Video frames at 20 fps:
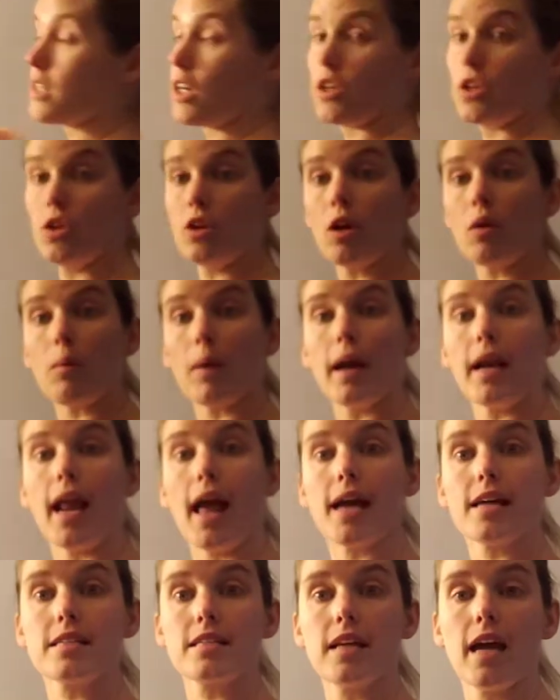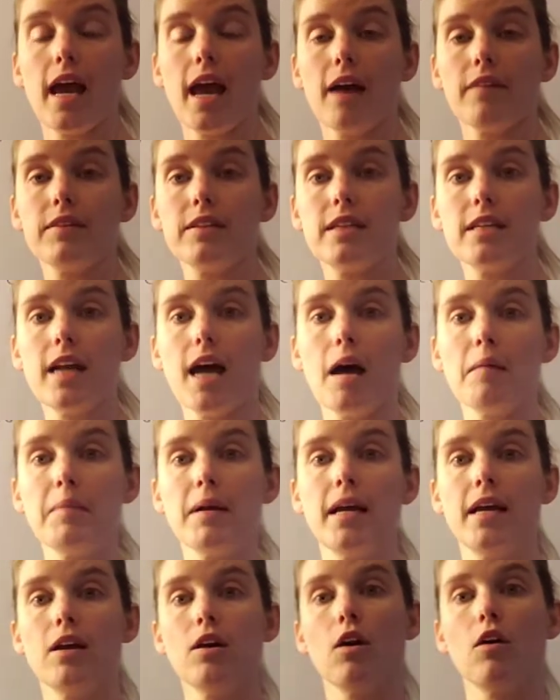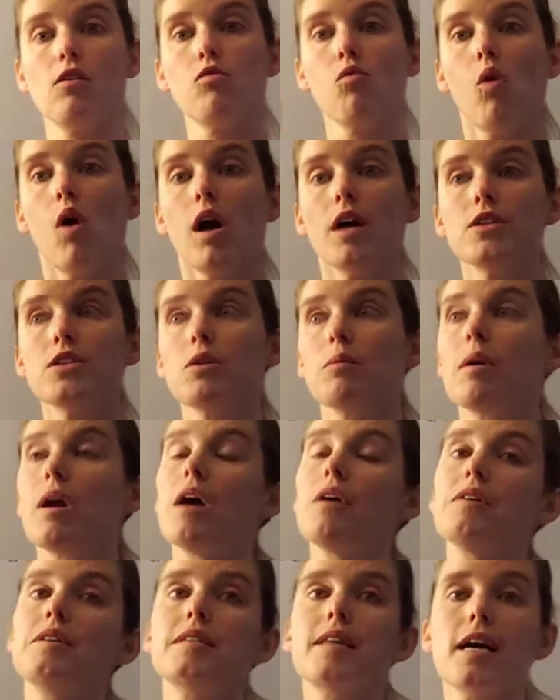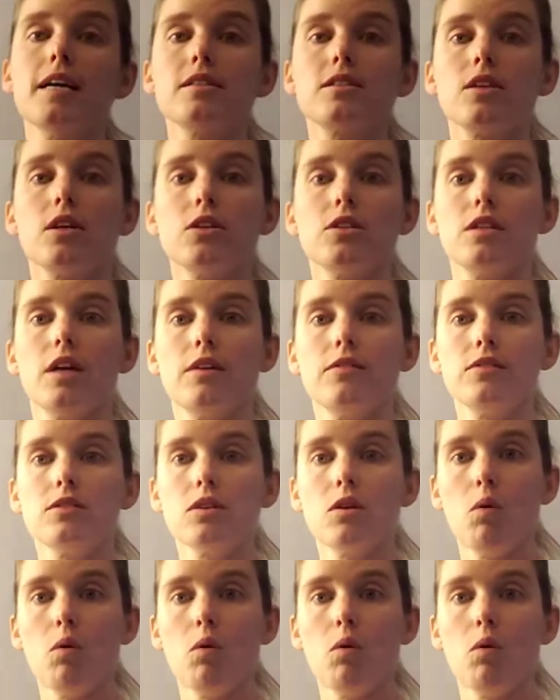our unit rate has to have a denominator of 1. So we always ask ourselves the